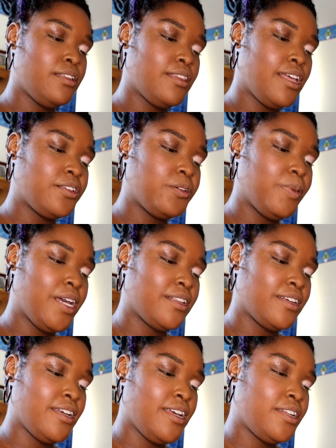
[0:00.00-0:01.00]
that little
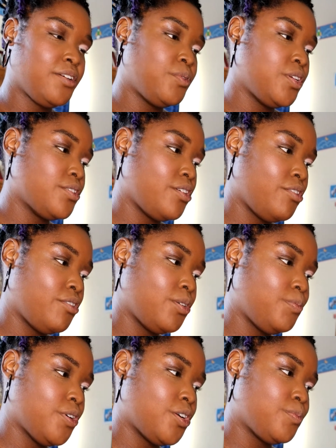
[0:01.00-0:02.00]
palette, and it was all
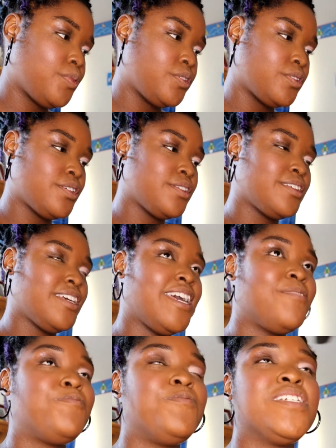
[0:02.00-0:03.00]
purples.
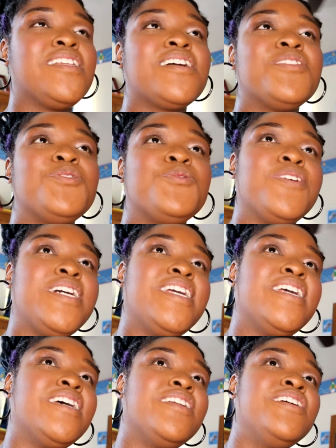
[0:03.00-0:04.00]
It was like a
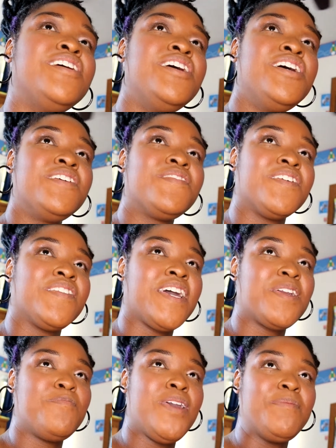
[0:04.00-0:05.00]
gradient from
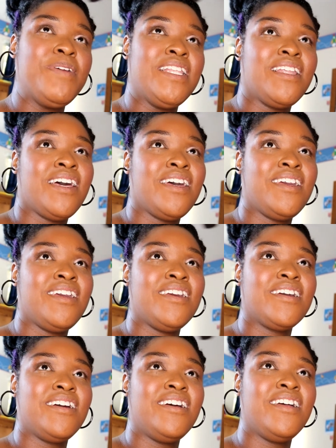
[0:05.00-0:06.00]
like maybe
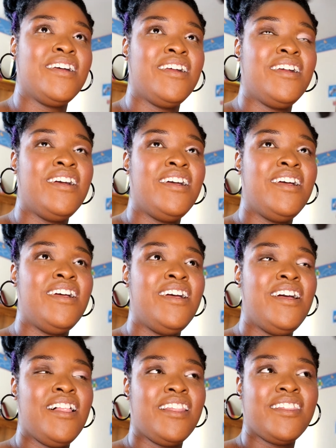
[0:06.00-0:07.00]
like
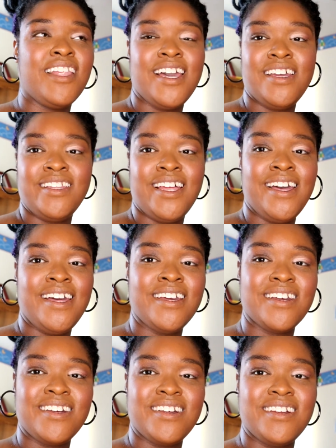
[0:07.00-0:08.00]

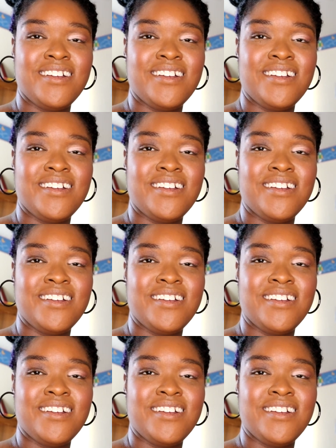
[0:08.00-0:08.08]
lilac.